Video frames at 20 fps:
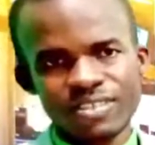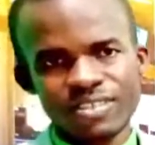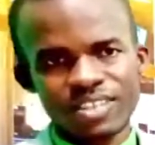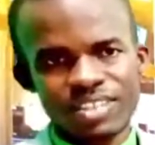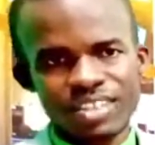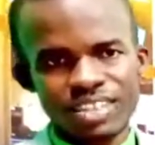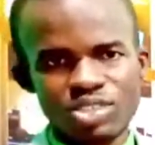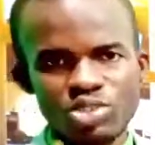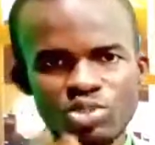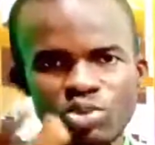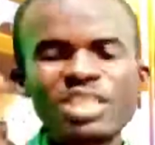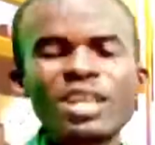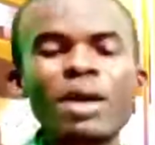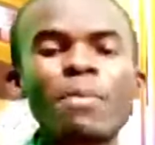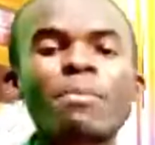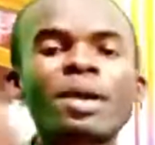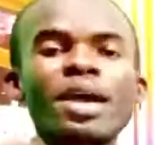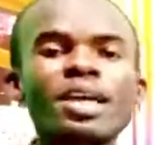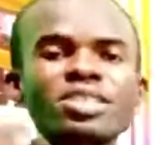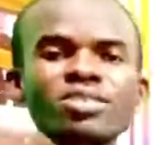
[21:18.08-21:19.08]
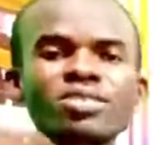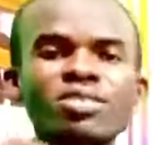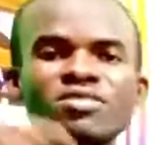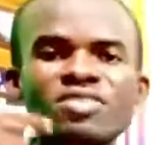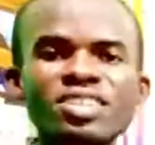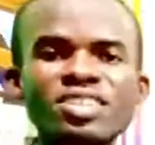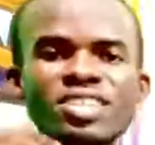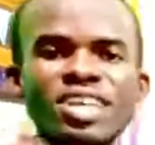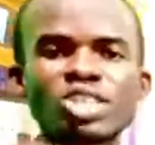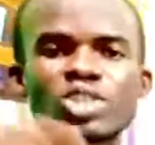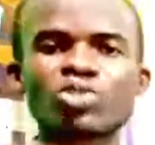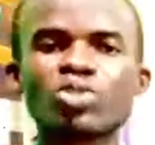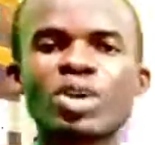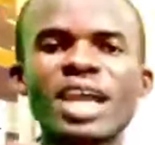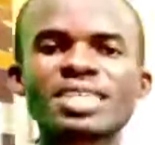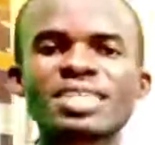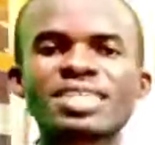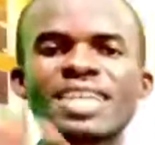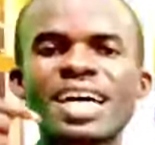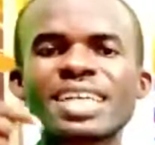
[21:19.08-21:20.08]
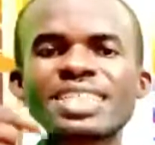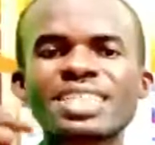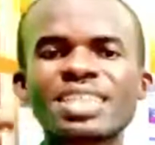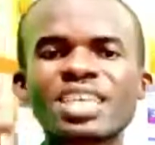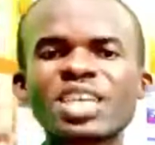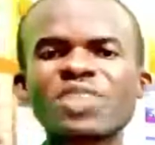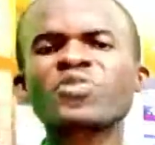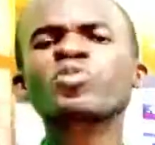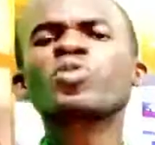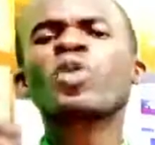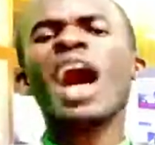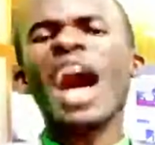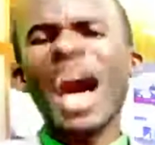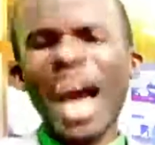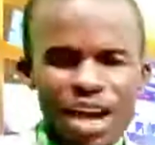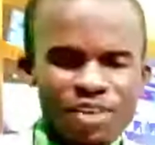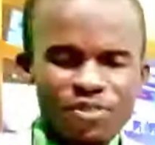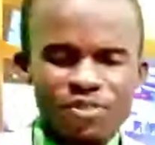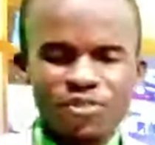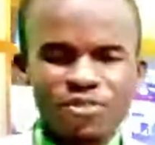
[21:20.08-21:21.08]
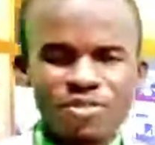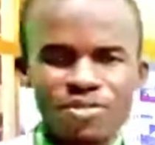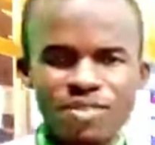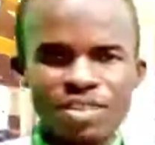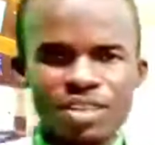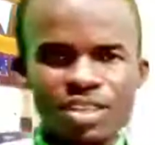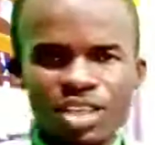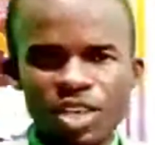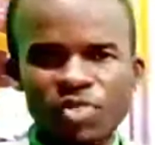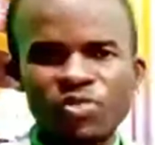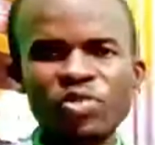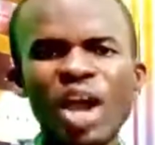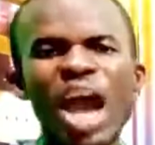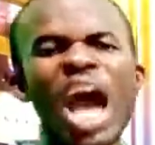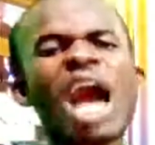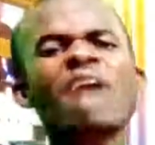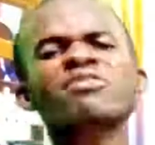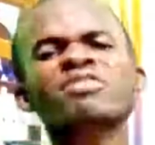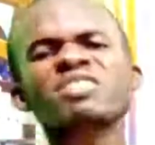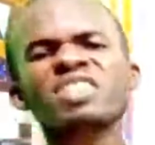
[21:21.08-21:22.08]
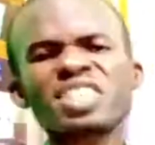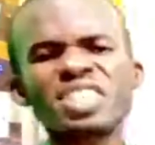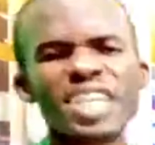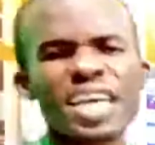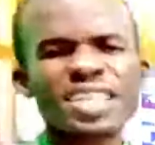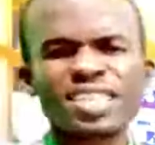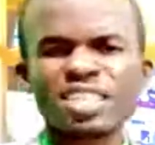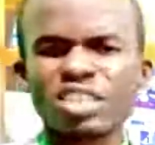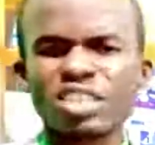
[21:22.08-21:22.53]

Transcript: It's only the person of Jesus Christ that if you have, if you have Jesus in